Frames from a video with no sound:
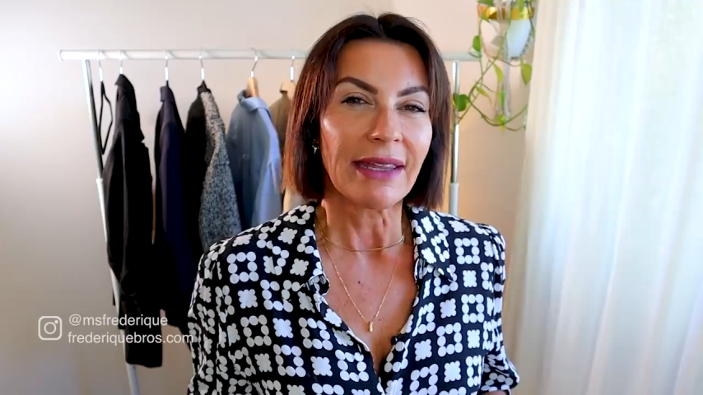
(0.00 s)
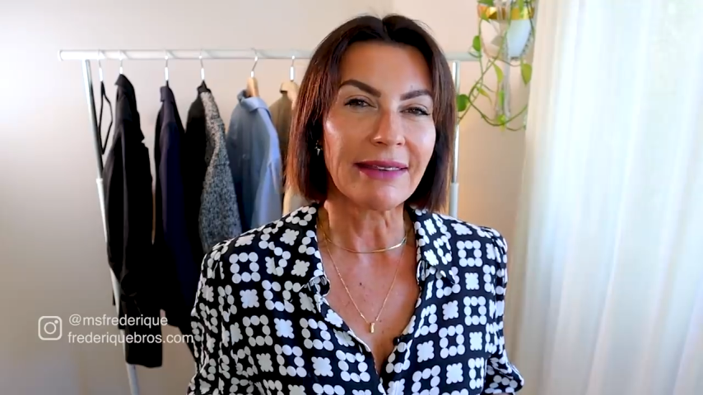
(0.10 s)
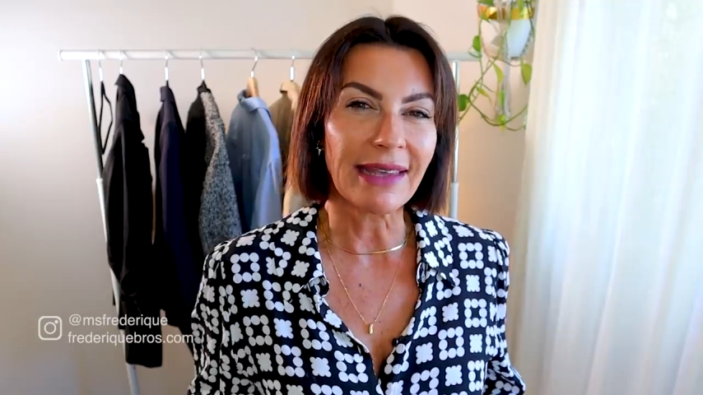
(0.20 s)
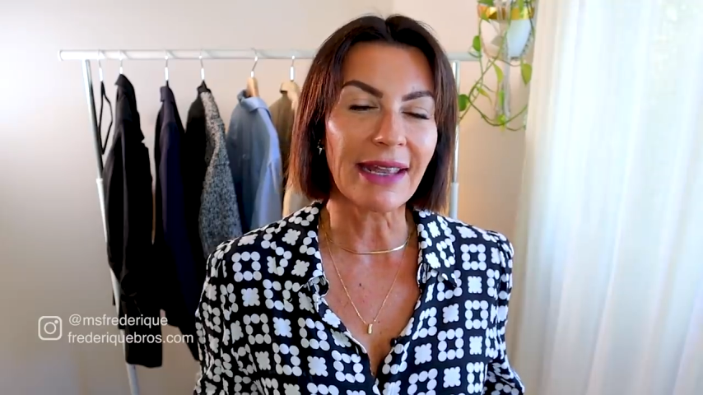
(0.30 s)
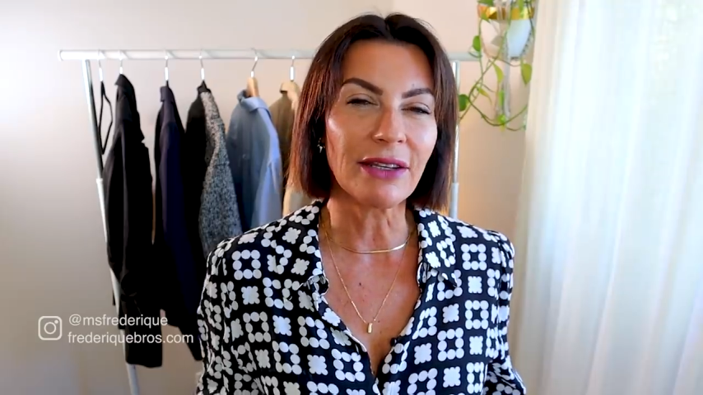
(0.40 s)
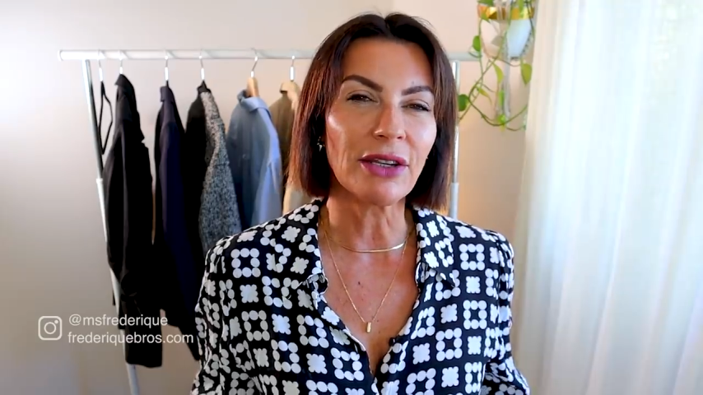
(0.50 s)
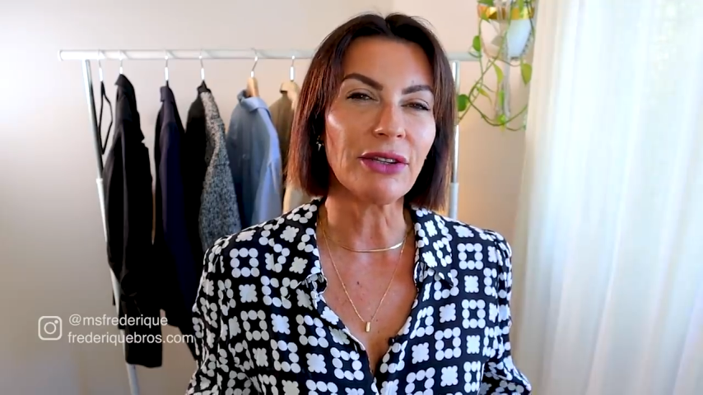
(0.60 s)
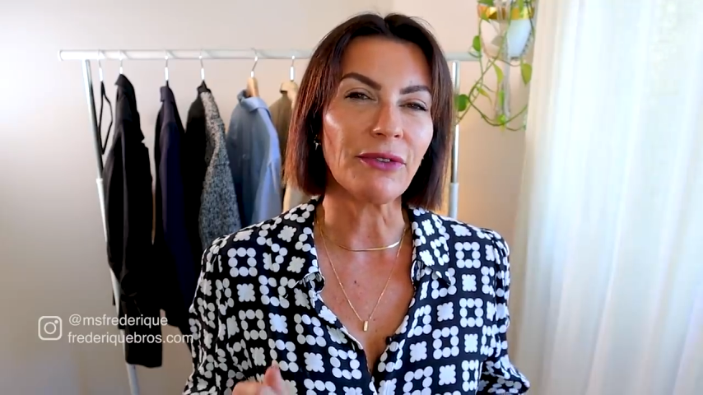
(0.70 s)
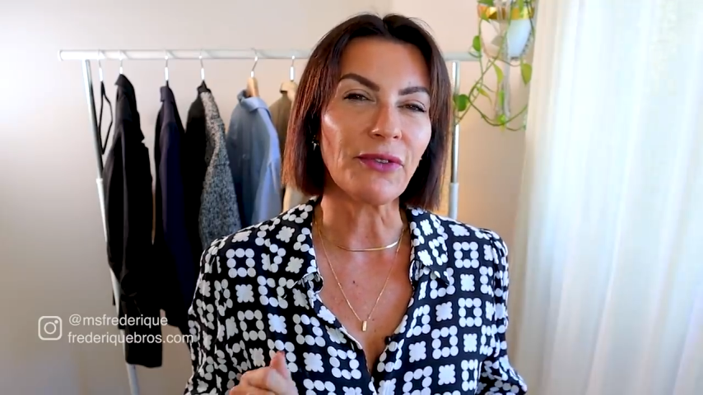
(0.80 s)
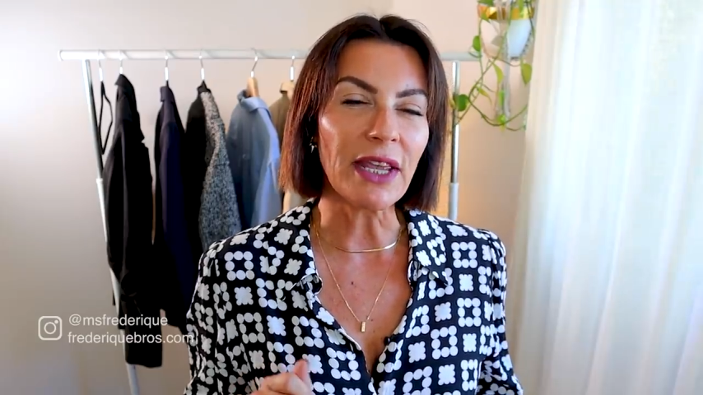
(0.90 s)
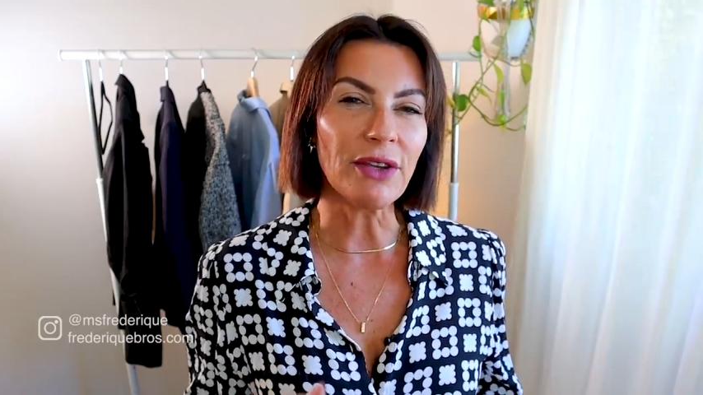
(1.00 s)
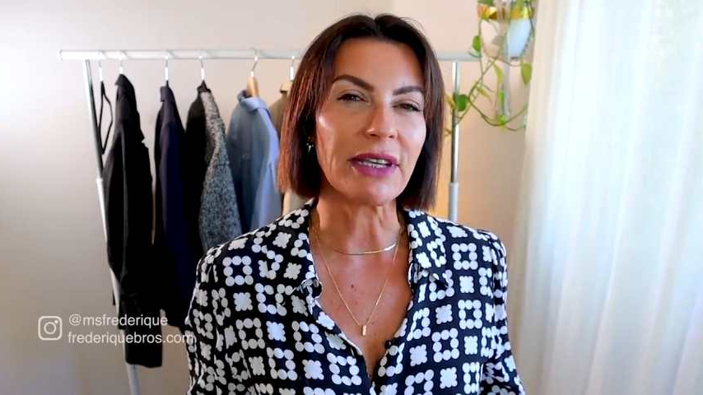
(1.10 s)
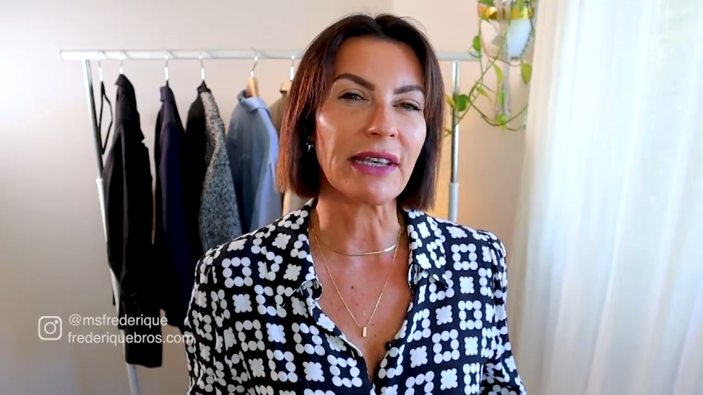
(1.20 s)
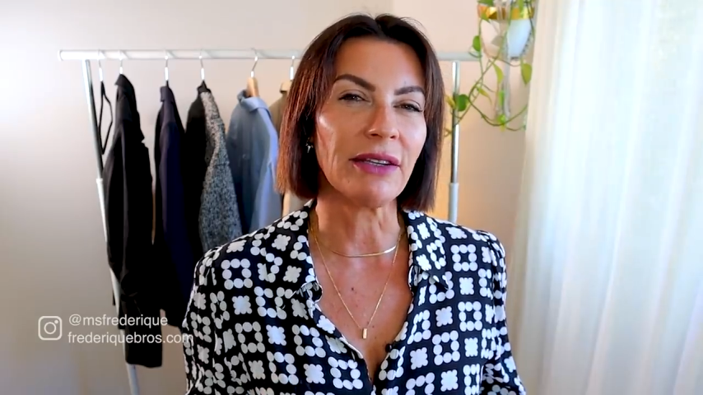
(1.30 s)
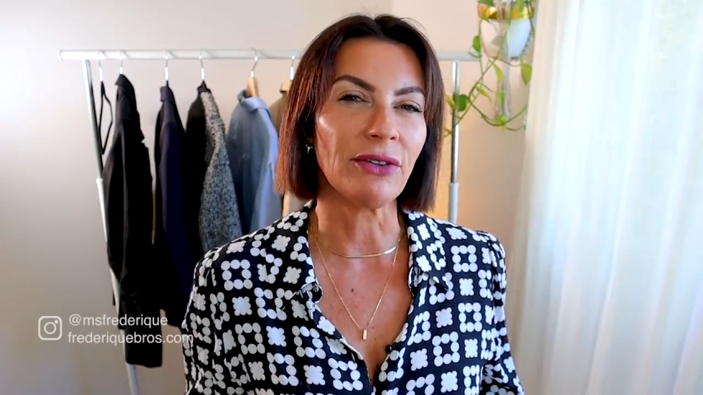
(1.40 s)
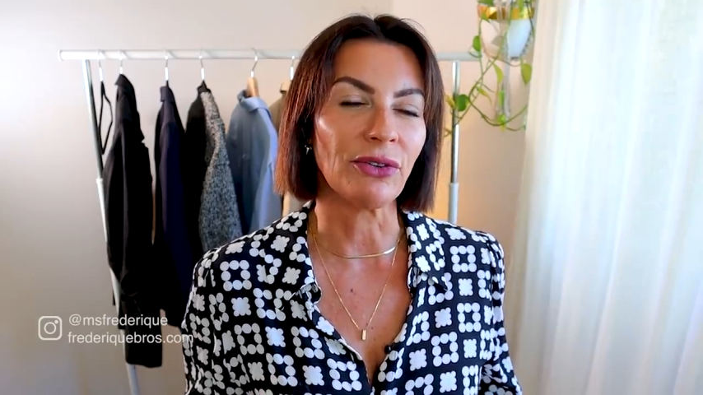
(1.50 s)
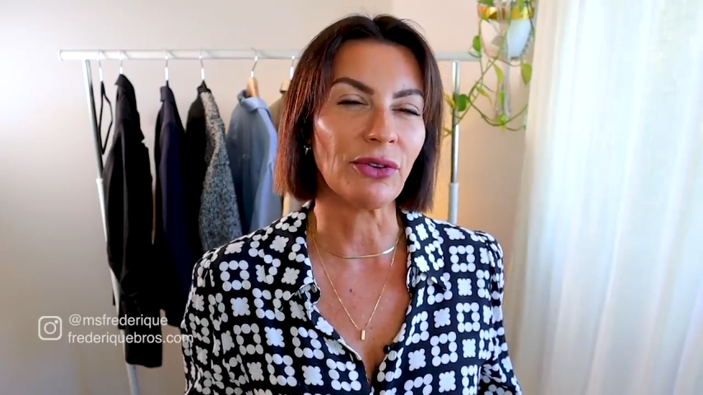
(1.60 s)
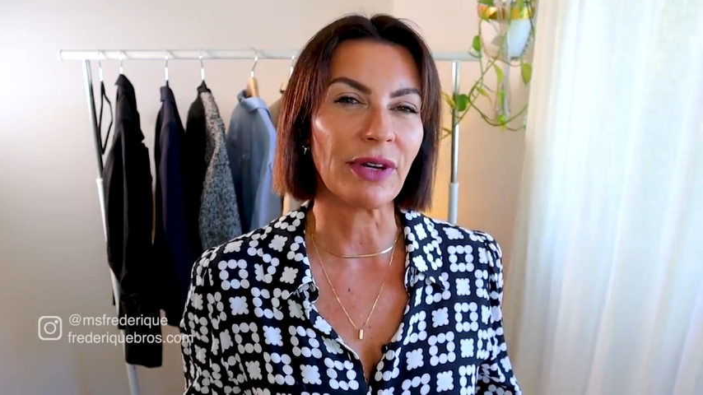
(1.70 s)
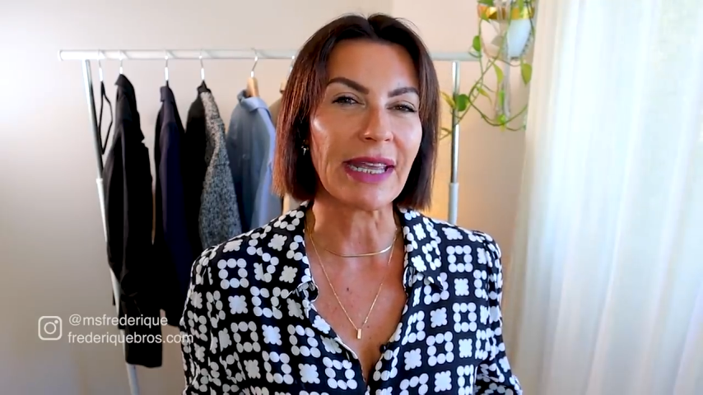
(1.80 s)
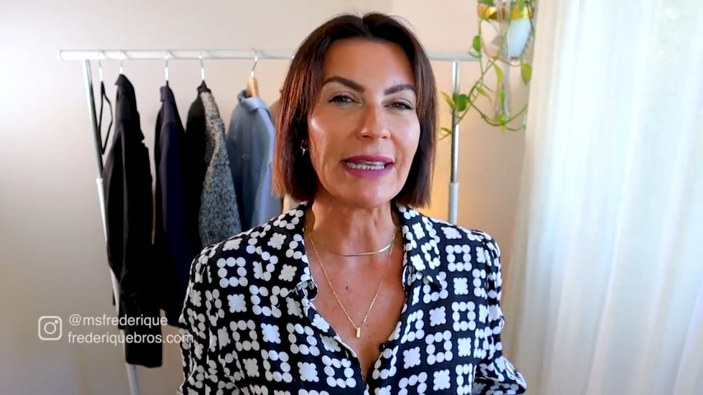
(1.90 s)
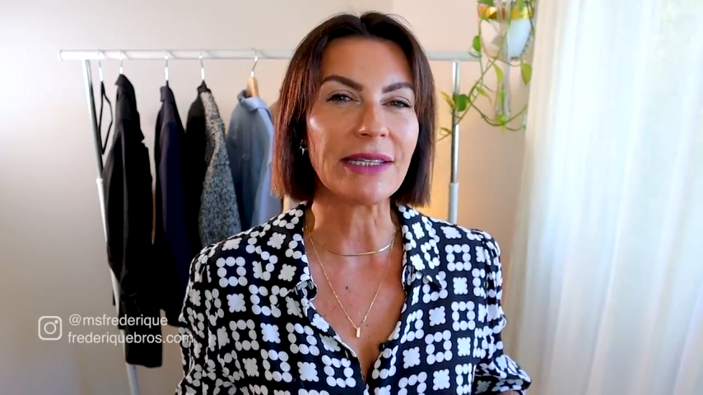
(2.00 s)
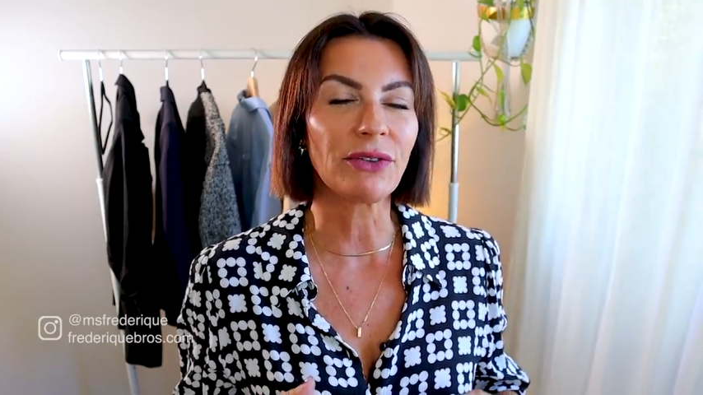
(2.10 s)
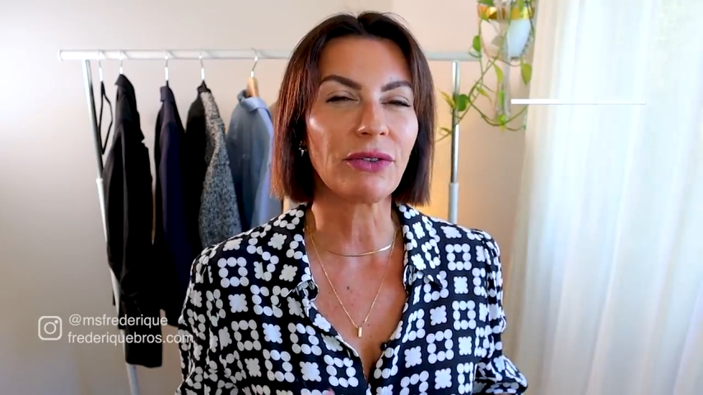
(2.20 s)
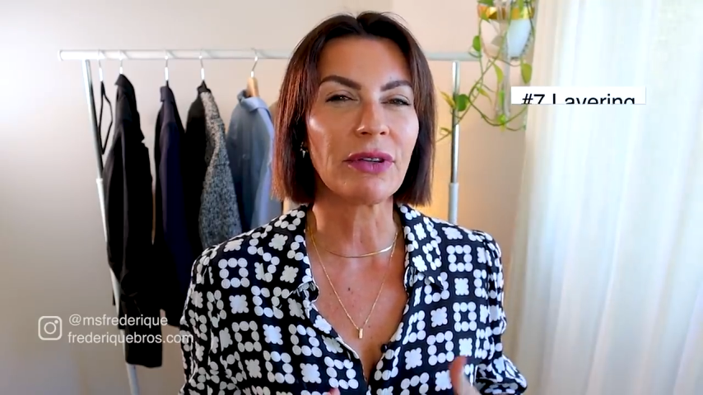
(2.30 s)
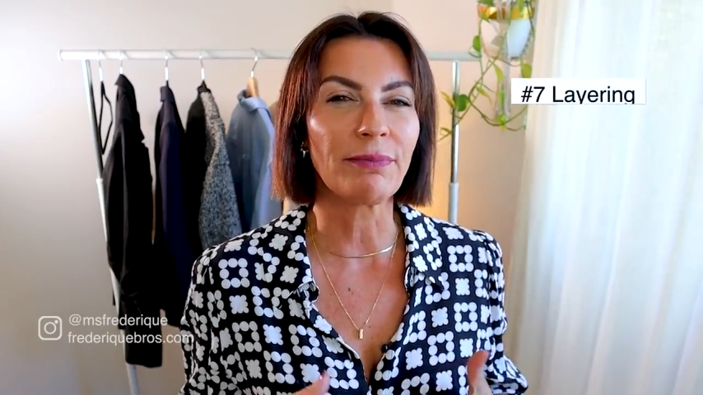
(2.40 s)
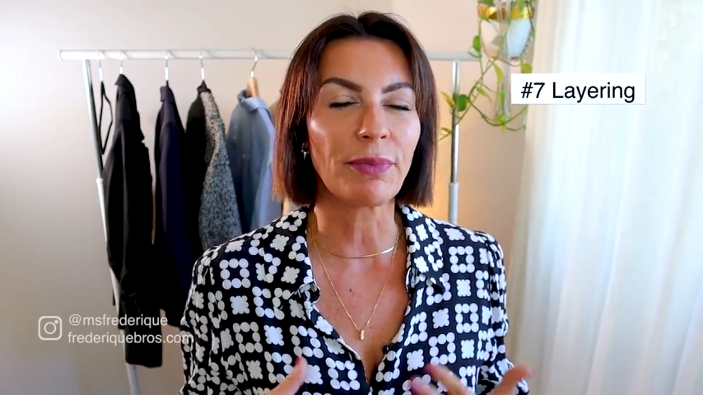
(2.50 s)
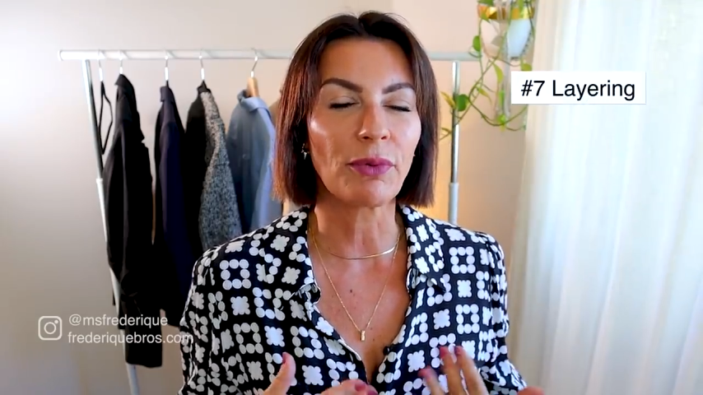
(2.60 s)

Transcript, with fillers: then the thing you can do is to